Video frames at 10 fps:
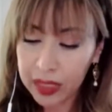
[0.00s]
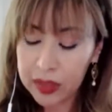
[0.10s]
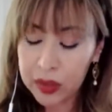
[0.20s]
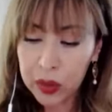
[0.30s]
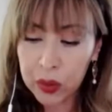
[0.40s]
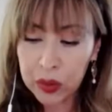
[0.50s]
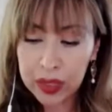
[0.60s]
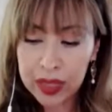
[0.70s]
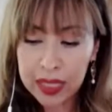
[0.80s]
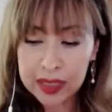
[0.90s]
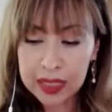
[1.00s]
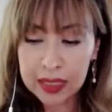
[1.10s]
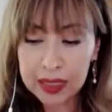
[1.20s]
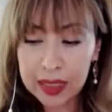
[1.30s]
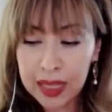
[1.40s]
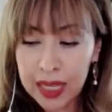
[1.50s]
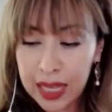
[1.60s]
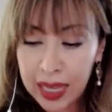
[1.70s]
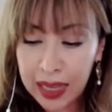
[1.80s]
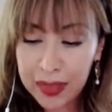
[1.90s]
So
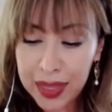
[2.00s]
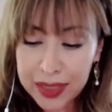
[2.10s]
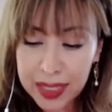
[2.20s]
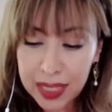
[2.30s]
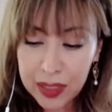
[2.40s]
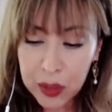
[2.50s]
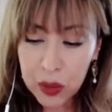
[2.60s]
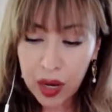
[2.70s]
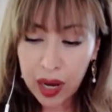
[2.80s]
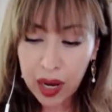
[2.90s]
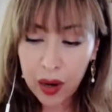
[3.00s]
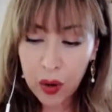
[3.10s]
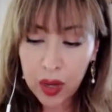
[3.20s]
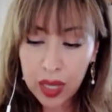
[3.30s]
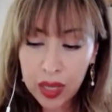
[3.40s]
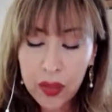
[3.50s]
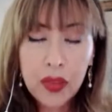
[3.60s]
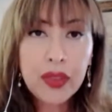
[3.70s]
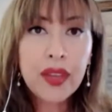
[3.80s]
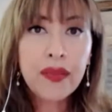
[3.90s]
that tells you how
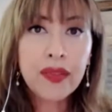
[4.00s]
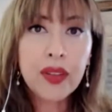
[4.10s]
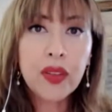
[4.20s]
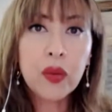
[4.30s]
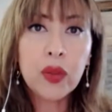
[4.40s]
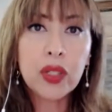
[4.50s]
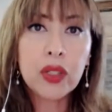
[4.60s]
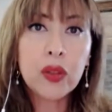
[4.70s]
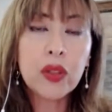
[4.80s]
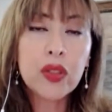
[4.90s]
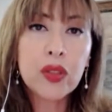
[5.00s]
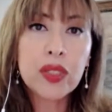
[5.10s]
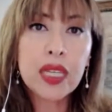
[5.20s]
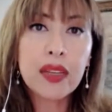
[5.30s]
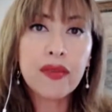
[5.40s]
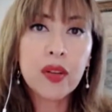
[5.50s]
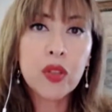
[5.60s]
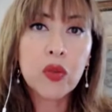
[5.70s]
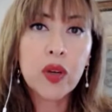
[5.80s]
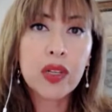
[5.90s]
different the world looks today from
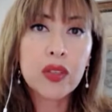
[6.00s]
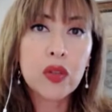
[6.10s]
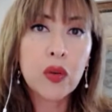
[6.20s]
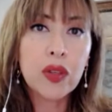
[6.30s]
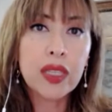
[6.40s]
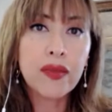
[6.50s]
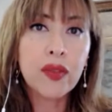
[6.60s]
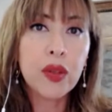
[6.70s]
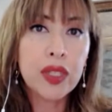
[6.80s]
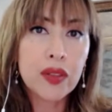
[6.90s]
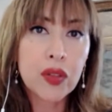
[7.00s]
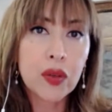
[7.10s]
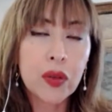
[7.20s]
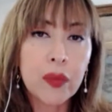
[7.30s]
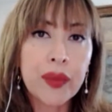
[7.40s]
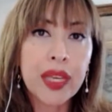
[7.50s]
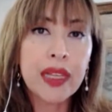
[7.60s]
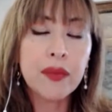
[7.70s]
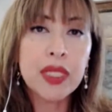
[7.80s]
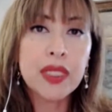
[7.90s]
it was only a few years ago. And
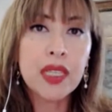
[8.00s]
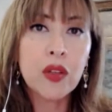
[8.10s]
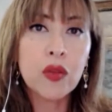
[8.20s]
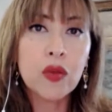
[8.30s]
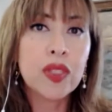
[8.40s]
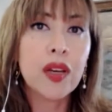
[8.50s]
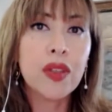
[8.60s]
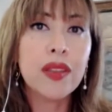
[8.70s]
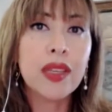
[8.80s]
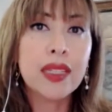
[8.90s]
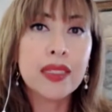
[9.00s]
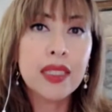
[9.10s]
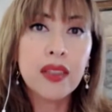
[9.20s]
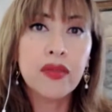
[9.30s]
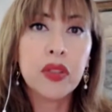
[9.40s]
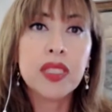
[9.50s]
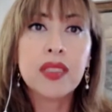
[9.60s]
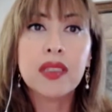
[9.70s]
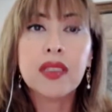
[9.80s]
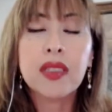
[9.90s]
let me take it to 2019, for
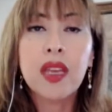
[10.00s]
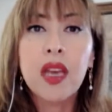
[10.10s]
instance,